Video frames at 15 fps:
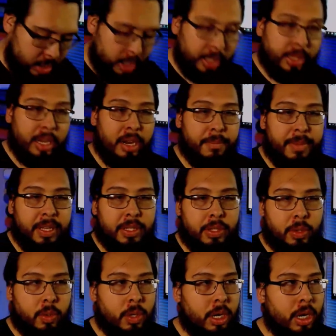And then I'm about
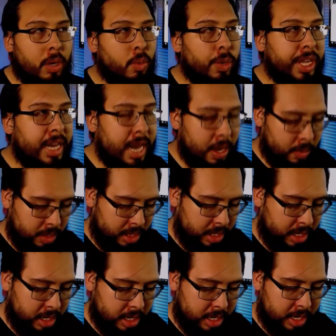to weed out
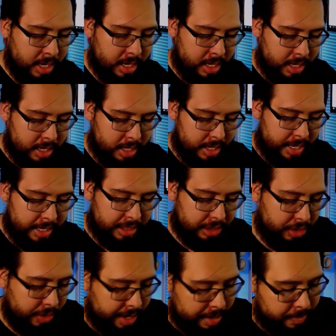the
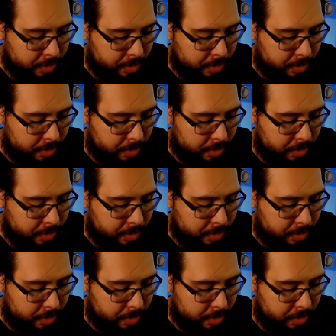Instagram